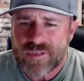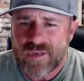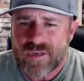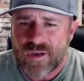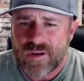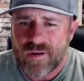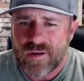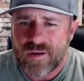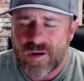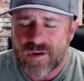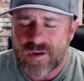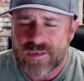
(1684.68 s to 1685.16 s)

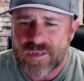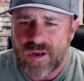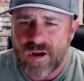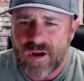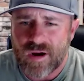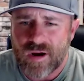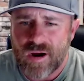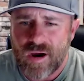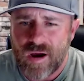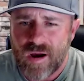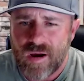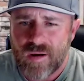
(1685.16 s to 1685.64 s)

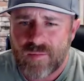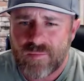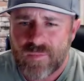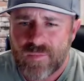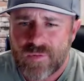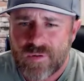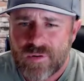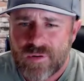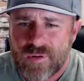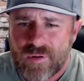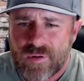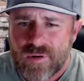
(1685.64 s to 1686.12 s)

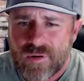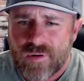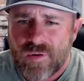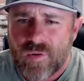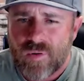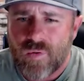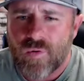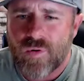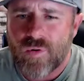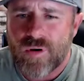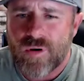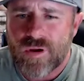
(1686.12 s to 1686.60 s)
bestgundogs.com,
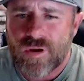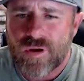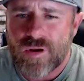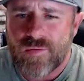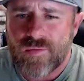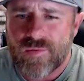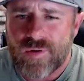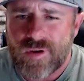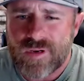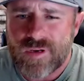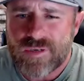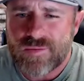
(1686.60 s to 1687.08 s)
or you
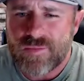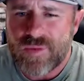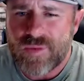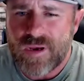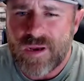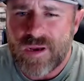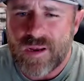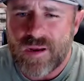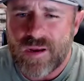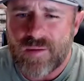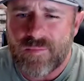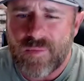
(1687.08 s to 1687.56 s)
can reach
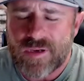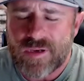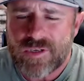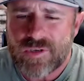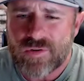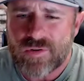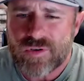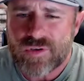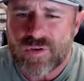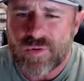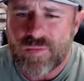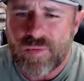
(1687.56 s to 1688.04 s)
me at my
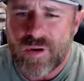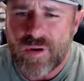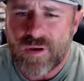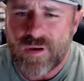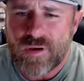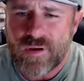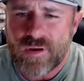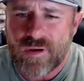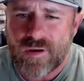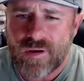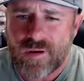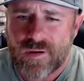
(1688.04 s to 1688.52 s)
social
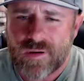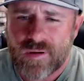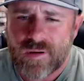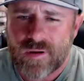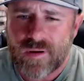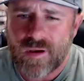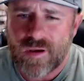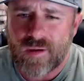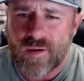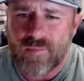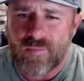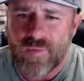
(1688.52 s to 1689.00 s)
media,
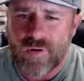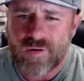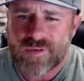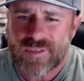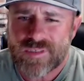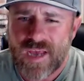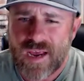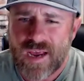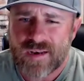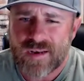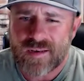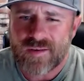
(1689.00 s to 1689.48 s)

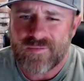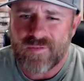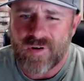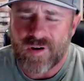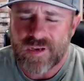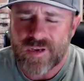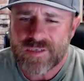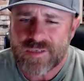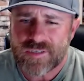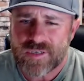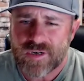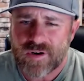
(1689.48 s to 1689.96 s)
most active
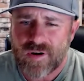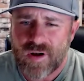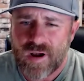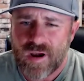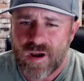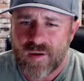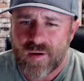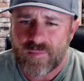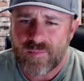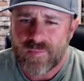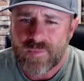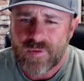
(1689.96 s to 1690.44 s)
on
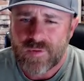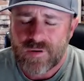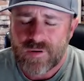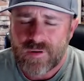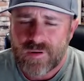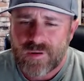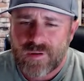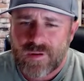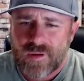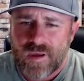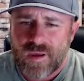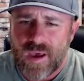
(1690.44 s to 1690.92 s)
Instagram
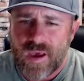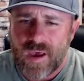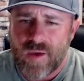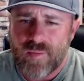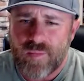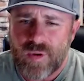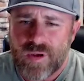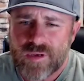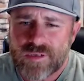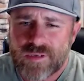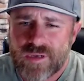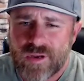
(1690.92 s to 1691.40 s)

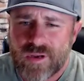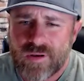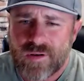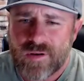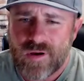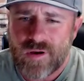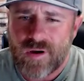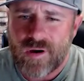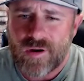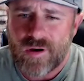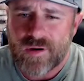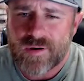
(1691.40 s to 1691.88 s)
at
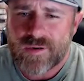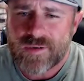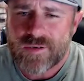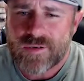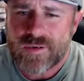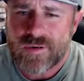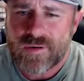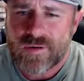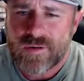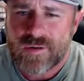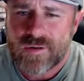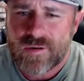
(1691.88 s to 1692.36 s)

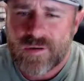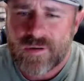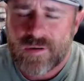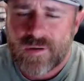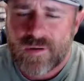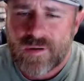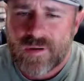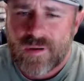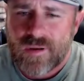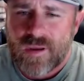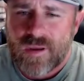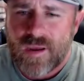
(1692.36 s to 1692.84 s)
bestgundogs.
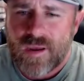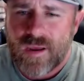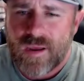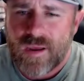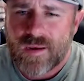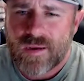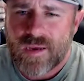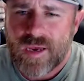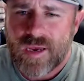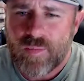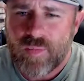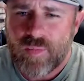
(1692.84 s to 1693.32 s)

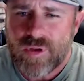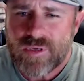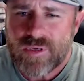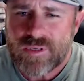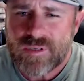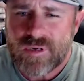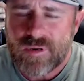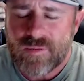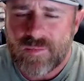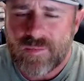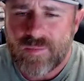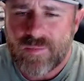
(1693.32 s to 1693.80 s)
And keep
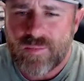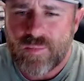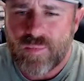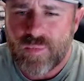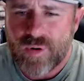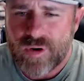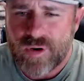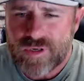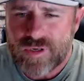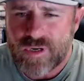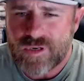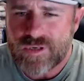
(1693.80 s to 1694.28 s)
listening.
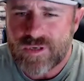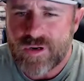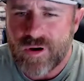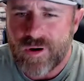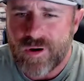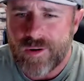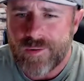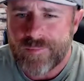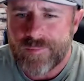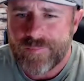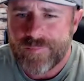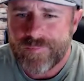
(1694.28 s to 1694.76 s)
Appreciate
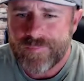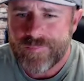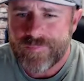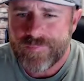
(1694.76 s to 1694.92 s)
y'all.